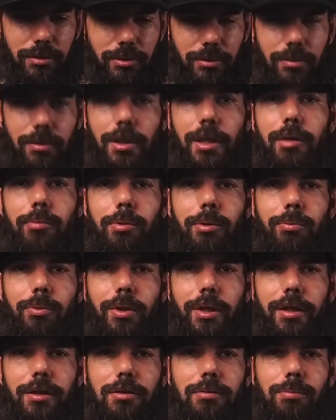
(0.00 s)
a lot of people
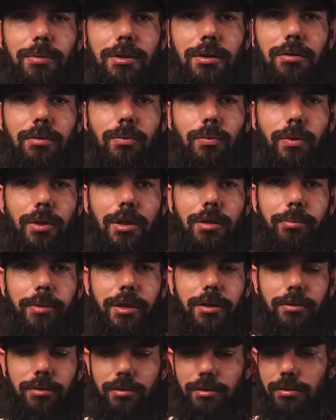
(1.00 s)
ask me while I'm
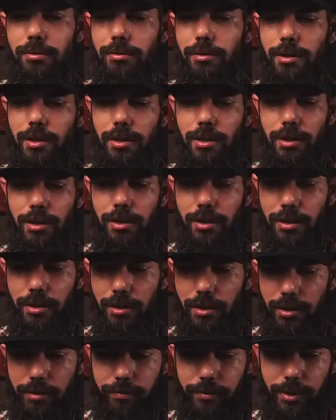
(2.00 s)
out
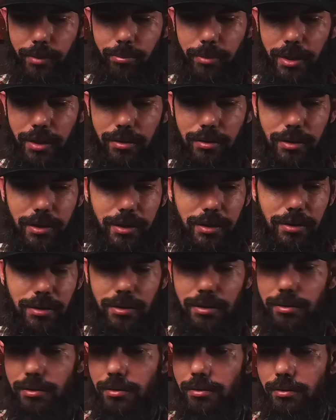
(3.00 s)
if I bought it like
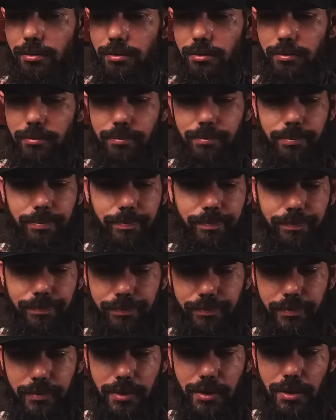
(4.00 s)
this or
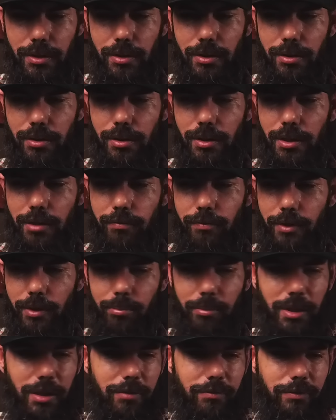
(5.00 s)
if I
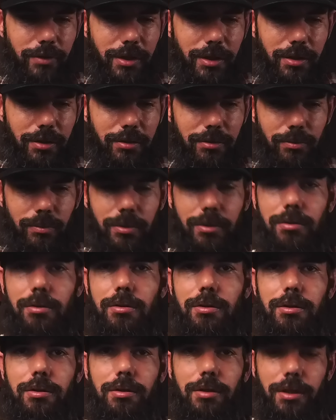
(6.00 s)
modified it,
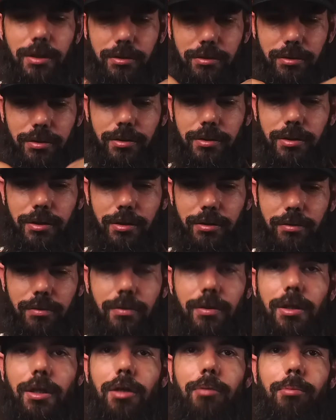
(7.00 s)
which, as you can
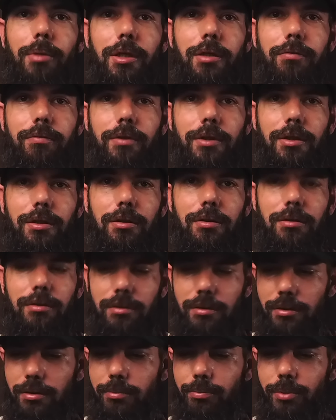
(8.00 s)
tell, I modified
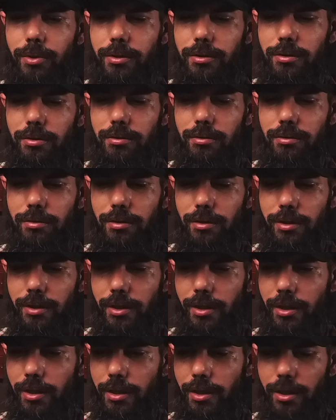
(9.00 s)
the compressor
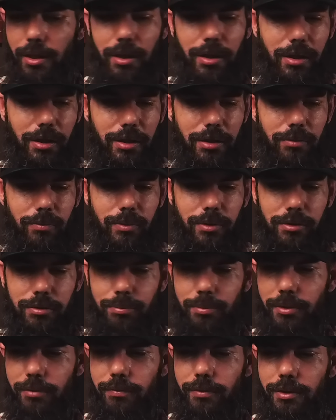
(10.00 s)
and it worked
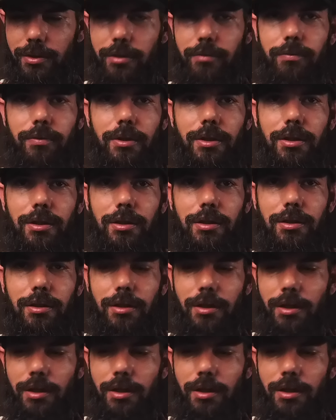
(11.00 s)
perfectly fine.